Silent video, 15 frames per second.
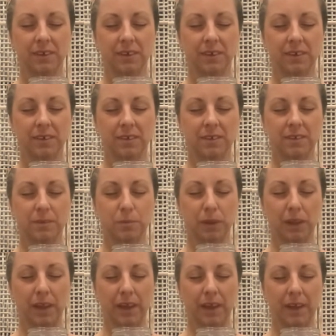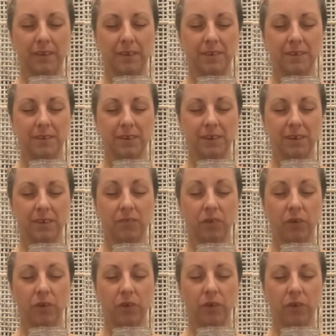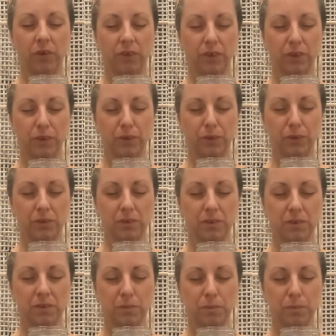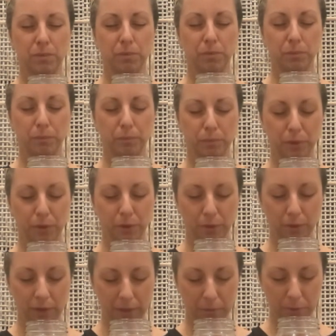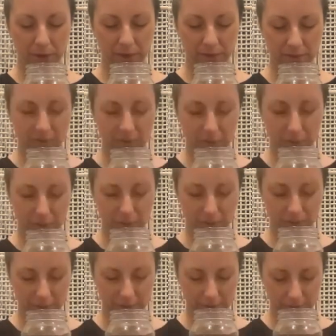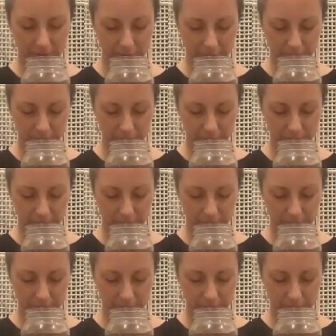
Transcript: does this plant evoke for you just purely by smell?